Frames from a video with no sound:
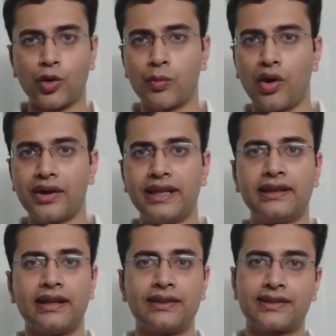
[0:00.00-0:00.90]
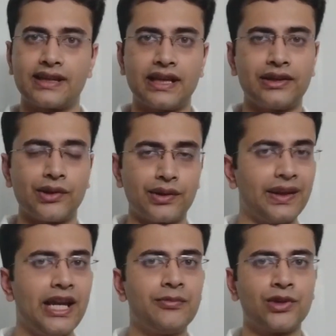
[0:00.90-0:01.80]
morning and say your
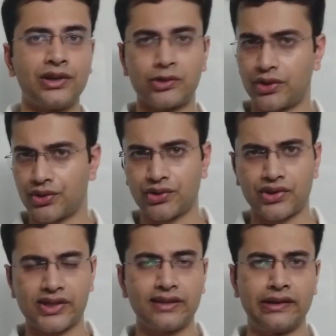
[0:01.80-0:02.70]
name, introduce yourself,